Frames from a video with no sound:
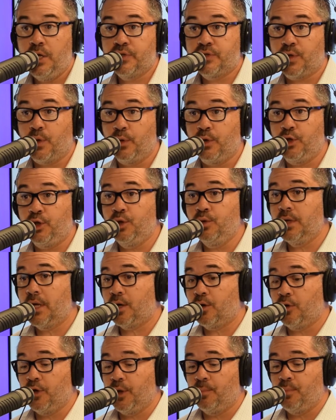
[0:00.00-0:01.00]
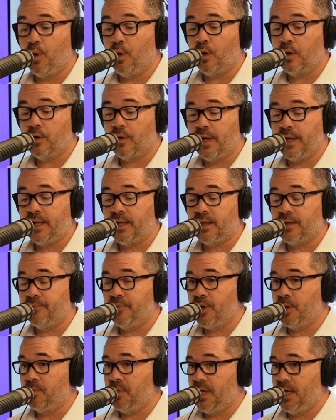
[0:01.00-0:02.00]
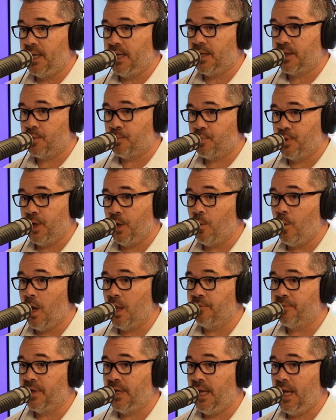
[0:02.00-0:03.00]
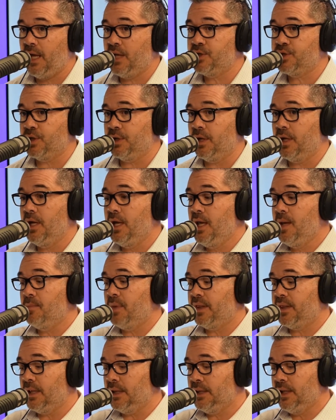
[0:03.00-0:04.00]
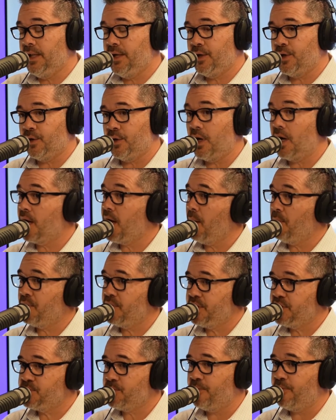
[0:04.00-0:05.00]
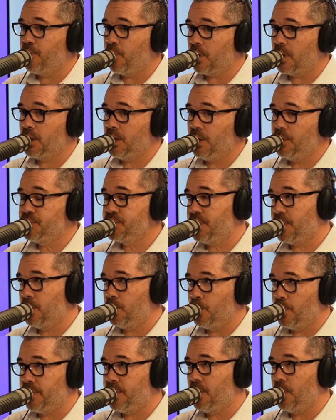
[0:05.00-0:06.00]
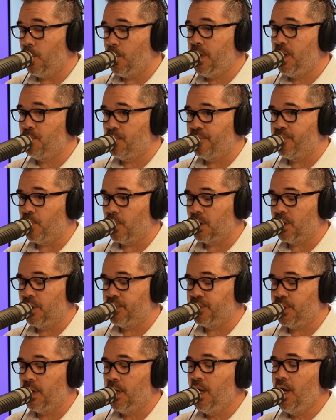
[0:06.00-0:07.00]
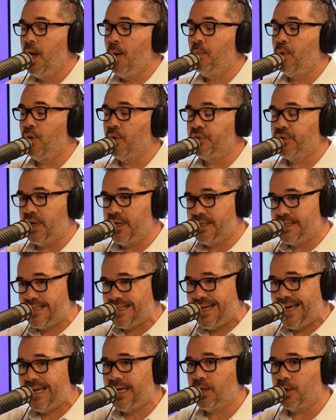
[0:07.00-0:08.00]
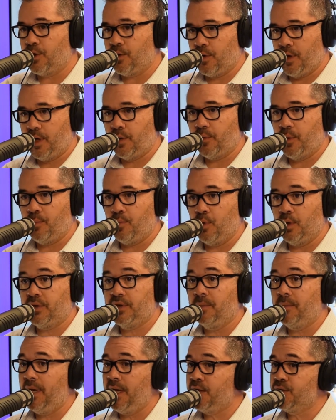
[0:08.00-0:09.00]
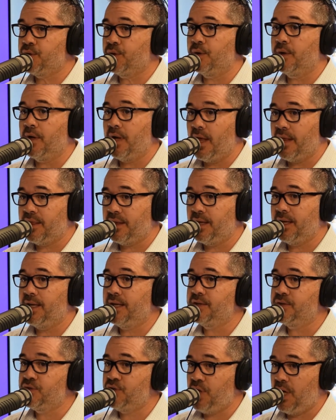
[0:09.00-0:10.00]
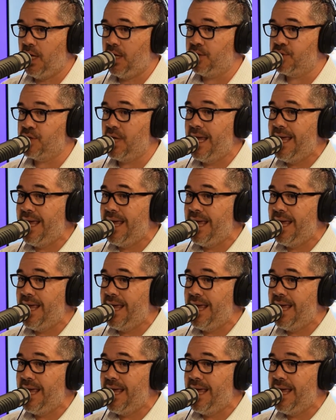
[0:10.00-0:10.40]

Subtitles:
So you not only pull credit at the very beginning at the pre-qualification, but the lender, a couple days before closing, within a week before closing, pulls a second credit report to make sure nothing has changed.